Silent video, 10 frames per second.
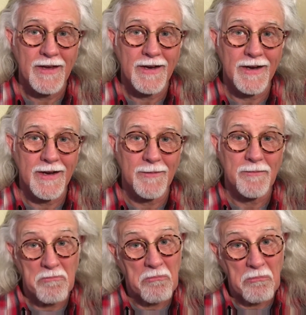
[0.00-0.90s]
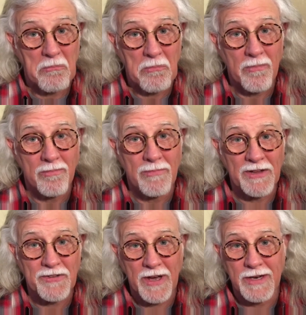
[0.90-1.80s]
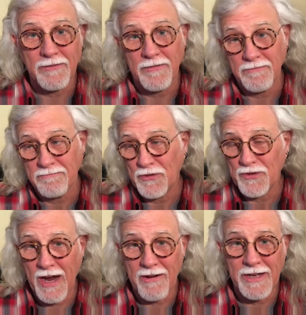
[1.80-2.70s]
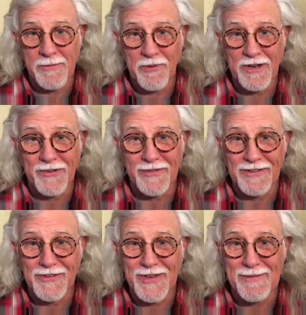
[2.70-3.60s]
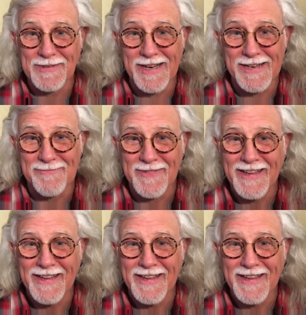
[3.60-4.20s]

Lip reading: That's kind of scary and impressive at the same time.